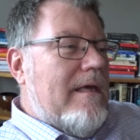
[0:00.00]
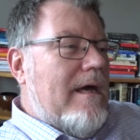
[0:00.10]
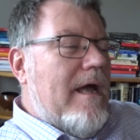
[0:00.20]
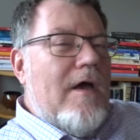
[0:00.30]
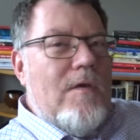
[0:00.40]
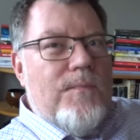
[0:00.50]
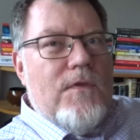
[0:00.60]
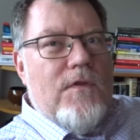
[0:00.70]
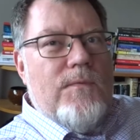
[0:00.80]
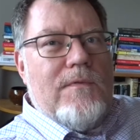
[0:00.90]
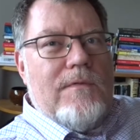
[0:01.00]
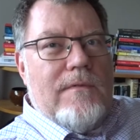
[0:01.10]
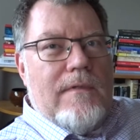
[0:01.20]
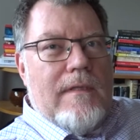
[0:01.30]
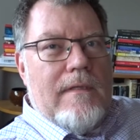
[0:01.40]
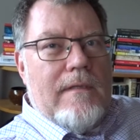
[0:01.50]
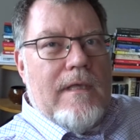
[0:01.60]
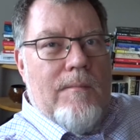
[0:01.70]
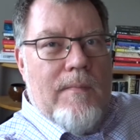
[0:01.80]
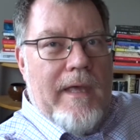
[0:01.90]
I hope that you will
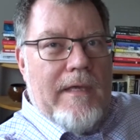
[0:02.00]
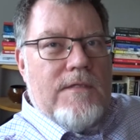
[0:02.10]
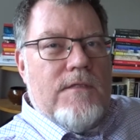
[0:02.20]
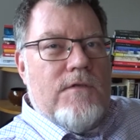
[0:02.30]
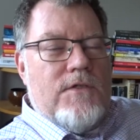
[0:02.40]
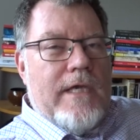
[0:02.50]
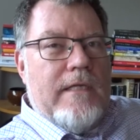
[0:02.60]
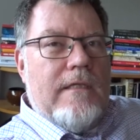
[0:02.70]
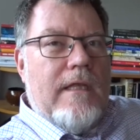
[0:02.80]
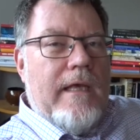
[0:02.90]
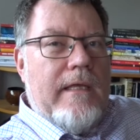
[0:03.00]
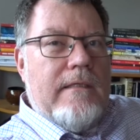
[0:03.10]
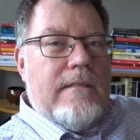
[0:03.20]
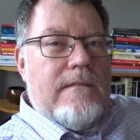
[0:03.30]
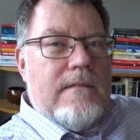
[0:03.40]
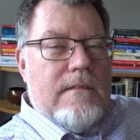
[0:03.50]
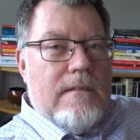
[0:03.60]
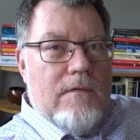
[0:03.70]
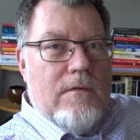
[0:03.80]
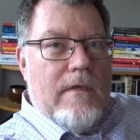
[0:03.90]
come back to the channel and
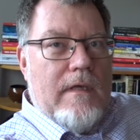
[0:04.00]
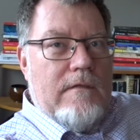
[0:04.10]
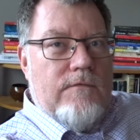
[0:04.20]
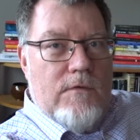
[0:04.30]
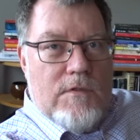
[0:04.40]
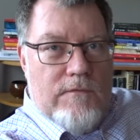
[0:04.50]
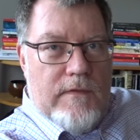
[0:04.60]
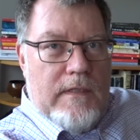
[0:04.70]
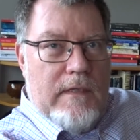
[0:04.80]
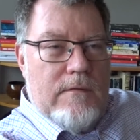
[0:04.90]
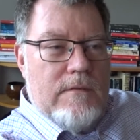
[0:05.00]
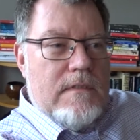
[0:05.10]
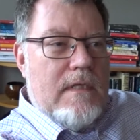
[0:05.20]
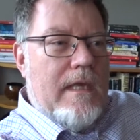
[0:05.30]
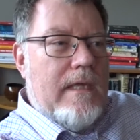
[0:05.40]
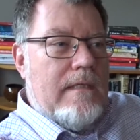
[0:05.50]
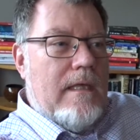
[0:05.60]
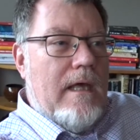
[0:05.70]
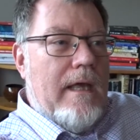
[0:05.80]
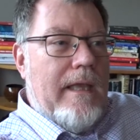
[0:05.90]
look at future videos, and
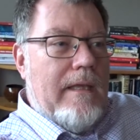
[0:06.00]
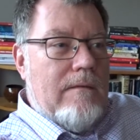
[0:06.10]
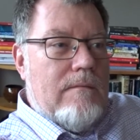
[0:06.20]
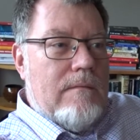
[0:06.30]
I